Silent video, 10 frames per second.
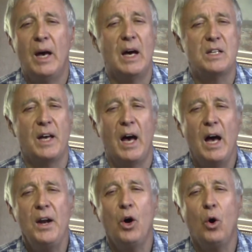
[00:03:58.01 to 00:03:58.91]
as an
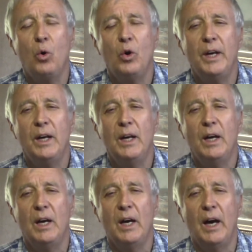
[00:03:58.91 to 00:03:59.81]
unholy
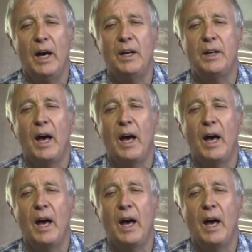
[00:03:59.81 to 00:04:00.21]
and